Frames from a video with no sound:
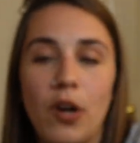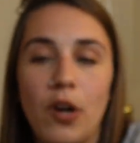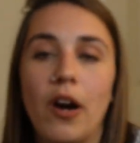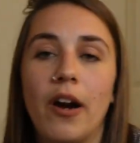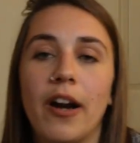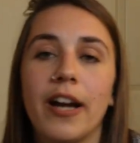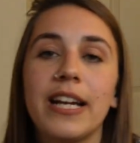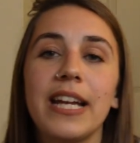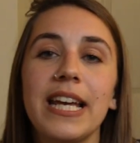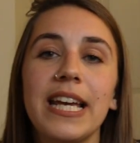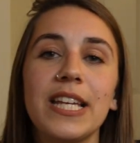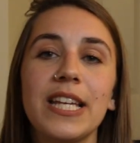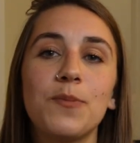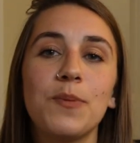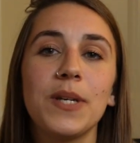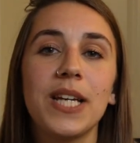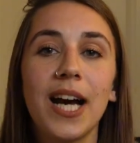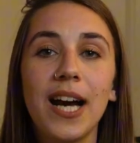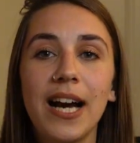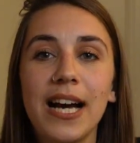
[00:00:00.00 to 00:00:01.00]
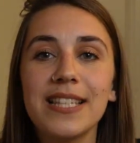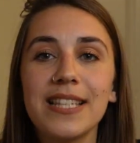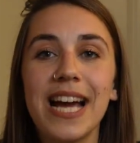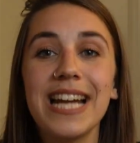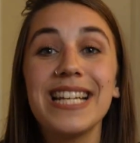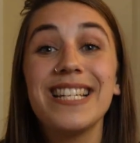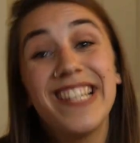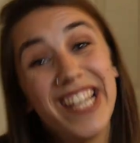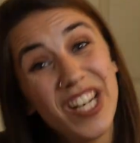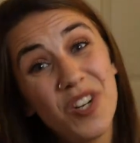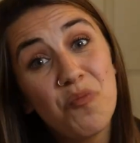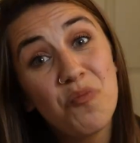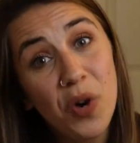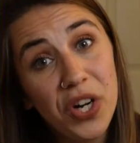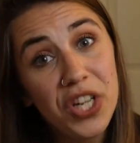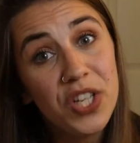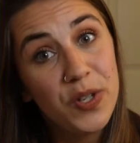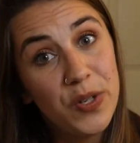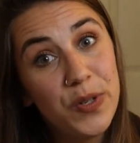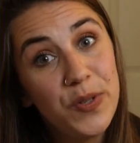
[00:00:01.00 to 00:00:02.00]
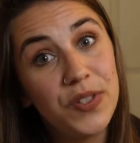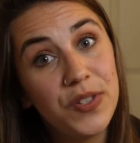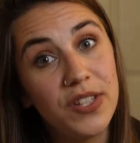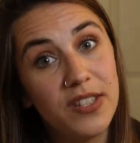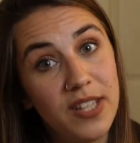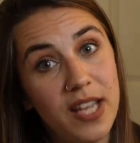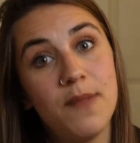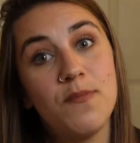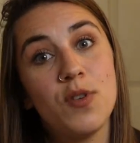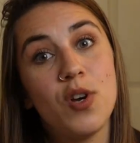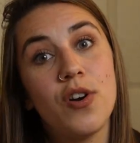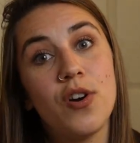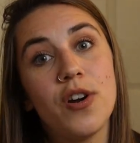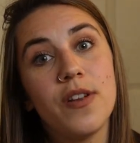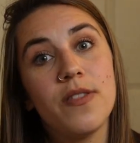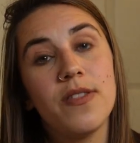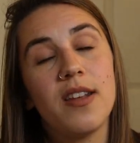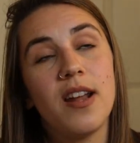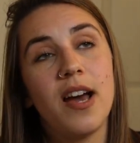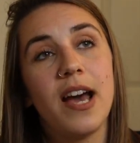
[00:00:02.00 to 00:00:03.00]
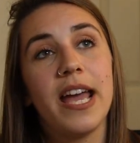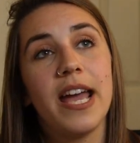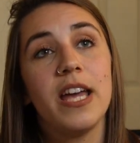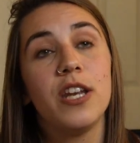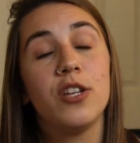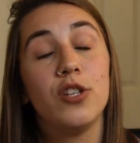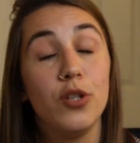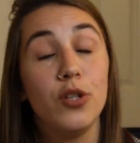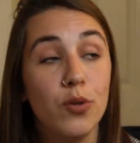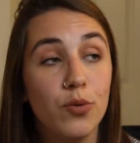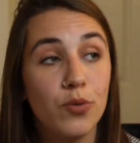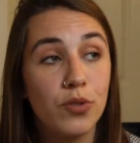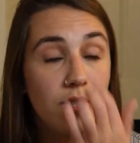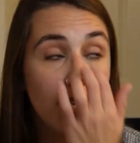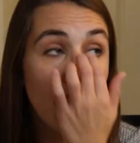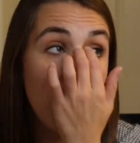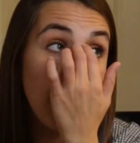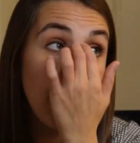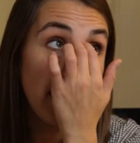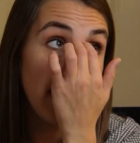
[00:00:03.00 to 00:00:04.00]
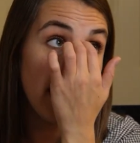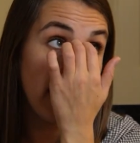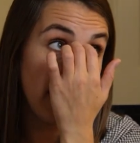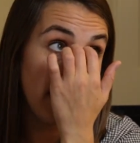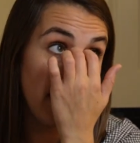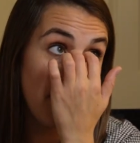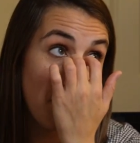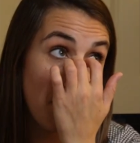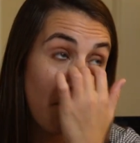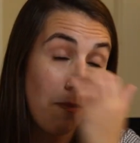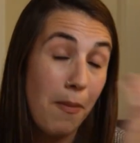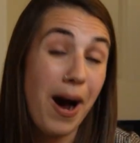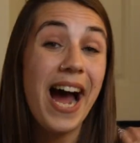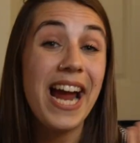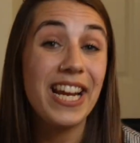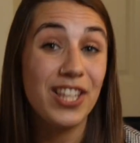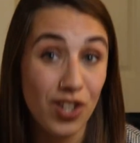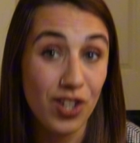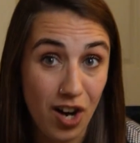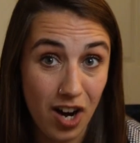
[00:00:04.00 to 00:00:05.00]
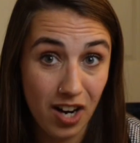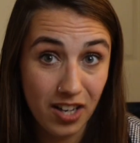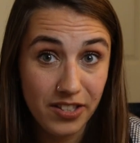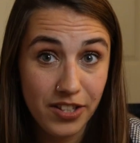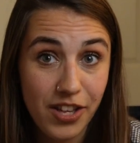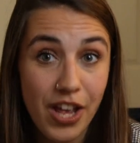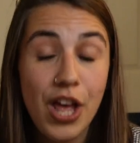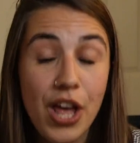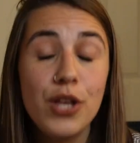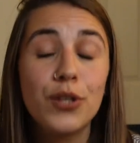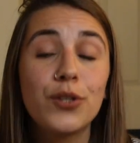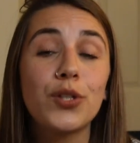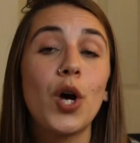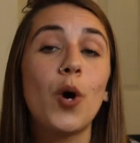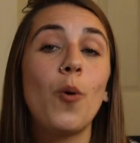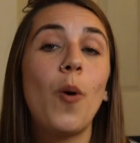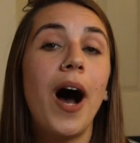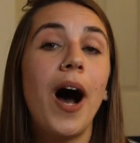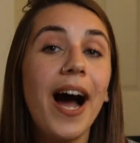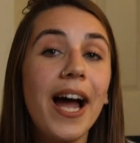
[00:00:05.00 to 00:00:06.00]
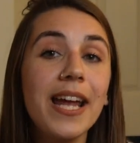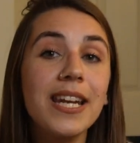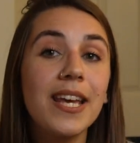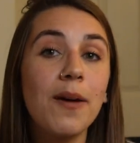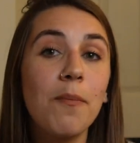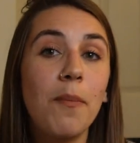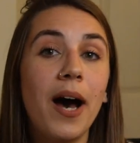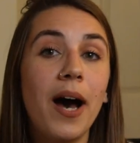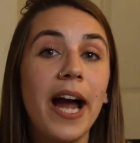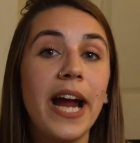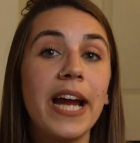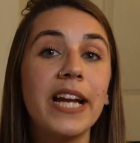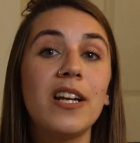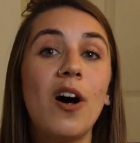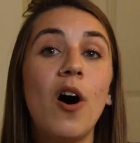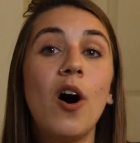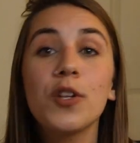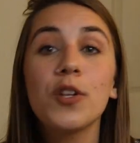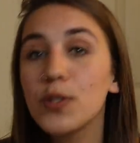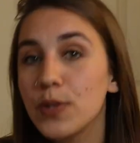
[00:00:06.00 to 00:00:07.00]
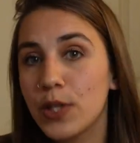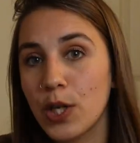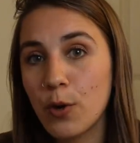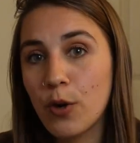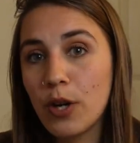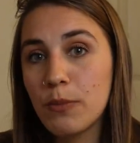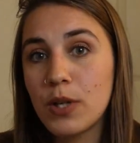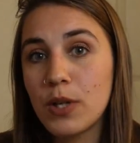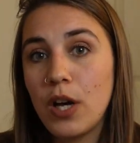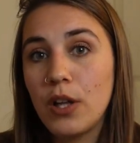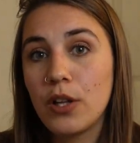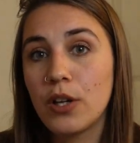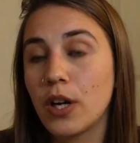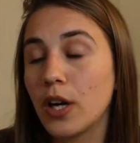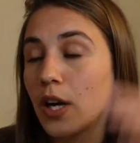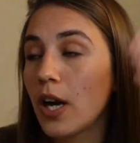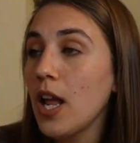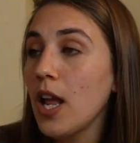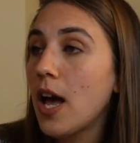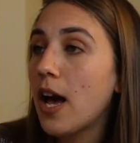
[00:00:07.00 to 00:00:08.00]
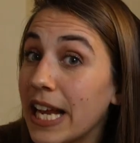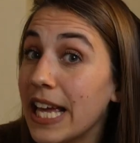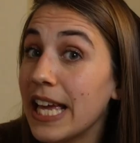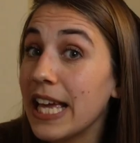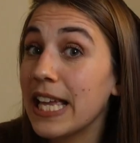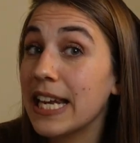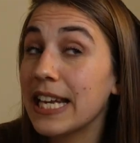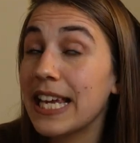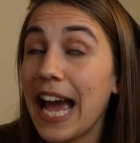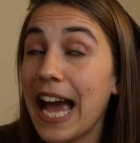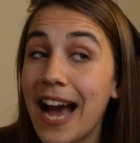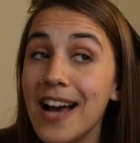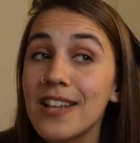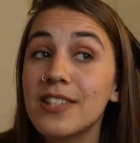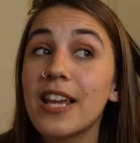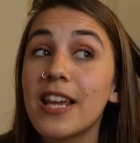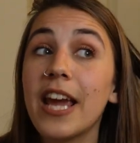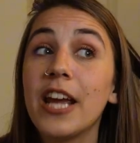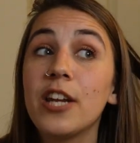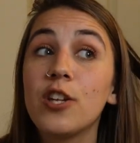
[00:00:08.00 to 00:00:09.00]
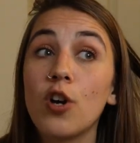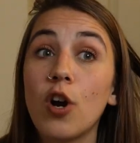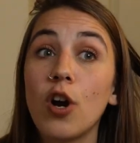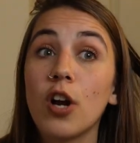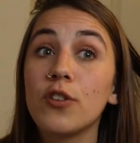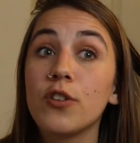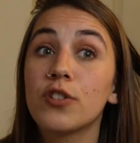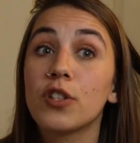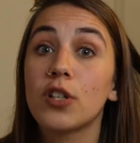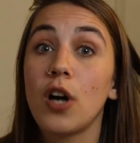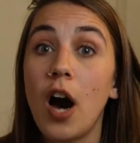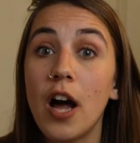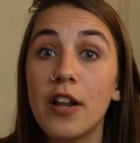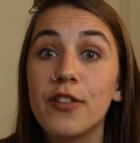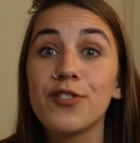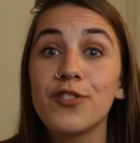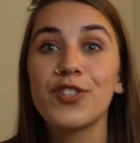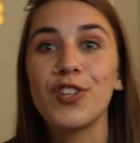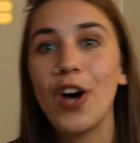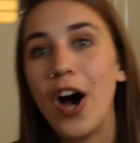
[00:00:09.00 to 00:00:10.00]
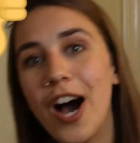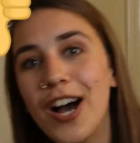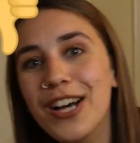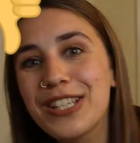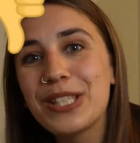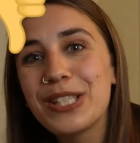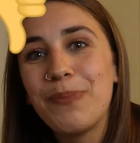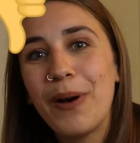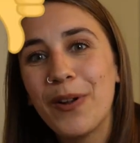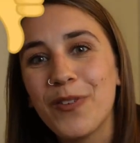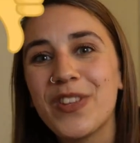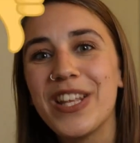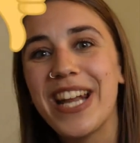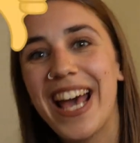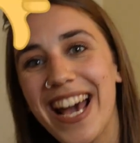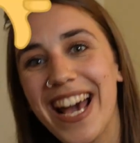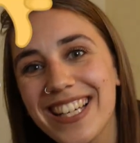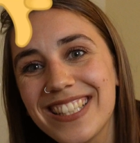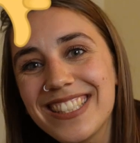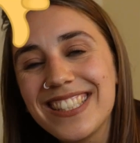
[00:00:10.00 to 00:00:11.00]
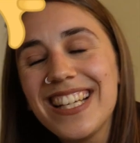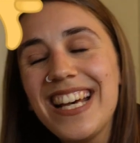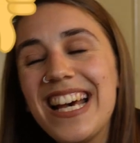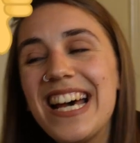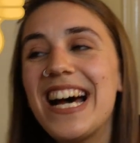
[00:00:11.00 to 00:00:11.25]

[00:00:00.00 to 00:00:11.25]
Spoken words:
yarn is because I didn't want to use the same yarn that I had used in my socks. So I knit mine also in a cream color in Cascade Yarns Cotton Socks, spelled with an X,